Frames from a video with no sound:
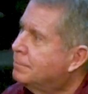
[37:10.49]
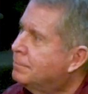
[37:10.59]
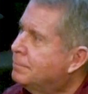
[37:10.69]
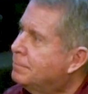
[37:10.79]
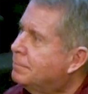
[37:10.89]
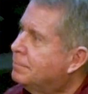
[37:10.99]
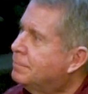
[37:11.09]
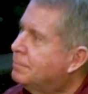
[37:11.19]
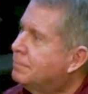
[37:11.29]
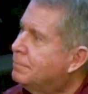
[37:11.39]

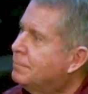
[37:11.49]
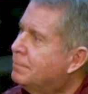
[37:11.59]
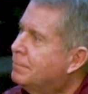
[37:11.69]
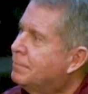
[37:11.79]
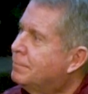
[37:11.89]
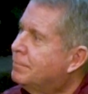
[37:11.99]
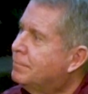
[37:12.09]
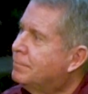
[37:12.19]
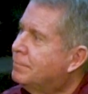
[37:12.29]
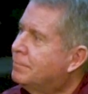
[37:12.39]

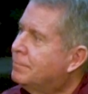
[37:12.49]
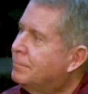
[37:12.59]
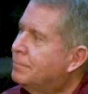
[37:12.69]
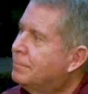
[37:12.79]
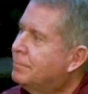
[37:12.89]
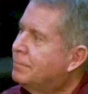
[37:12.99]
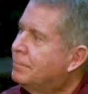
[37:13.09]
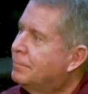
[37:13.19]
(silence)